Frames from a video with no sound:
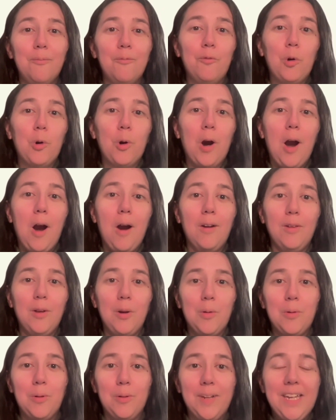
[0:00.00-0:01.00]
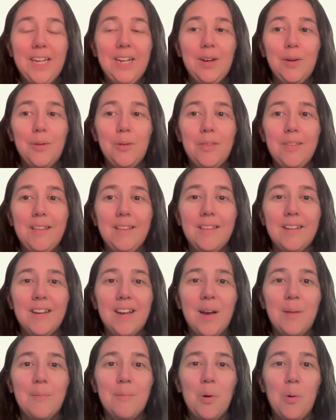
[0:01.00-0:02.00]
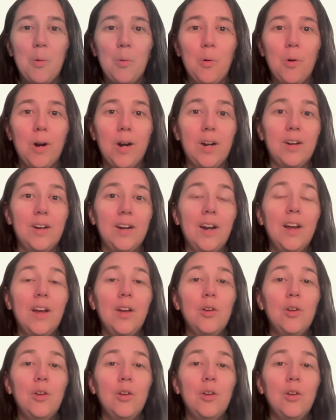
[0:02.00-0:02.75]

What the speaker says: for our local ecosystem or